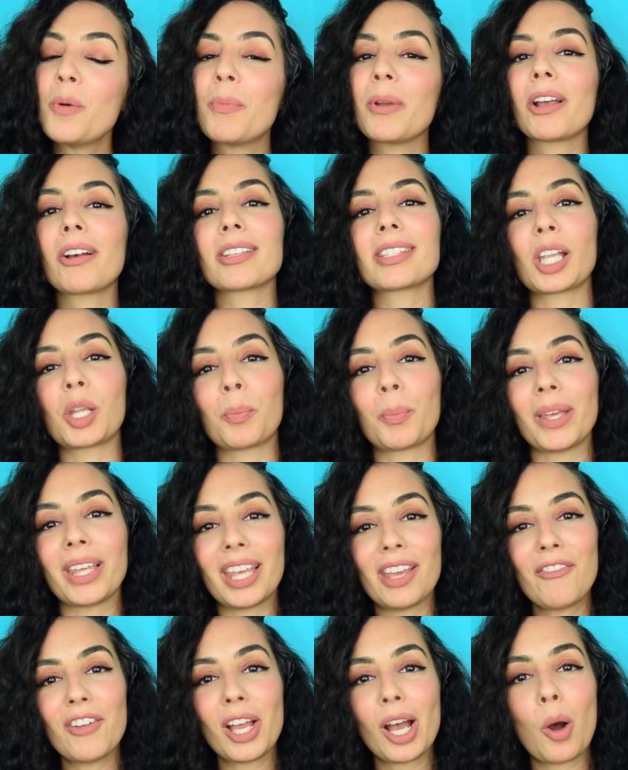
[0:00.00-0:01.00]
because I'll be
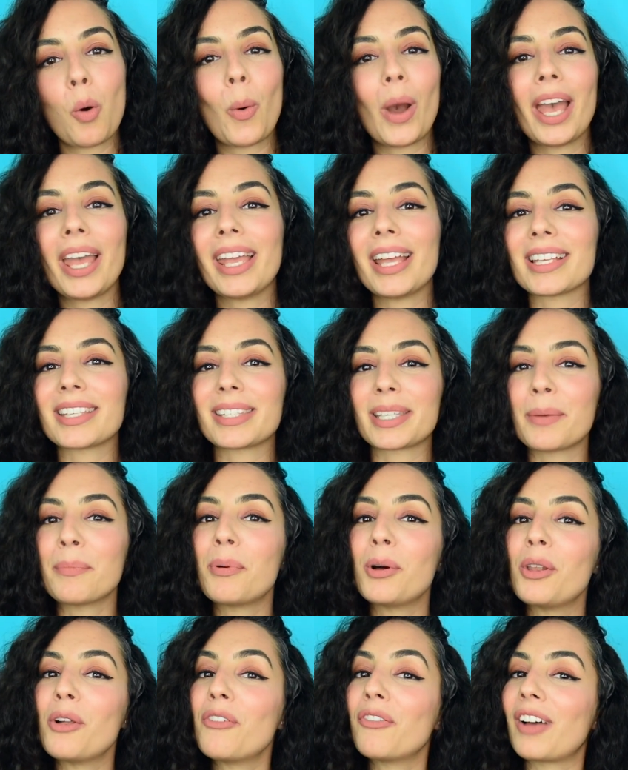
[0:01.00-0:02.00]
giving away a
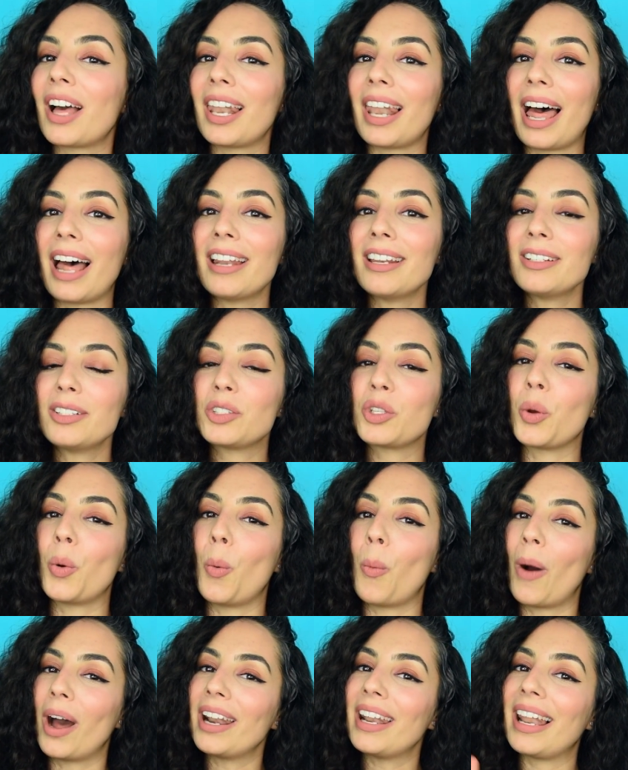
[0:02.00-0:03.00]
sample of Kalan to
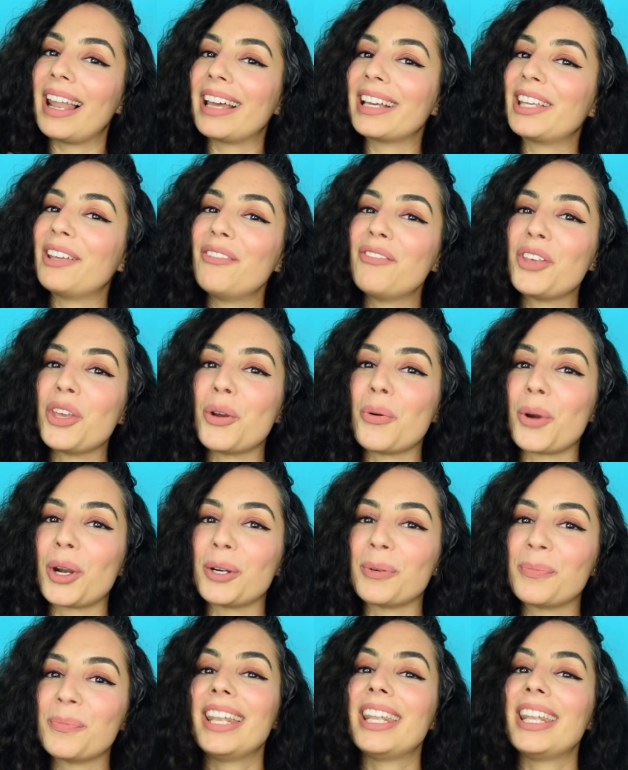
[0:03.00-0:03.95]
one lucky viewer.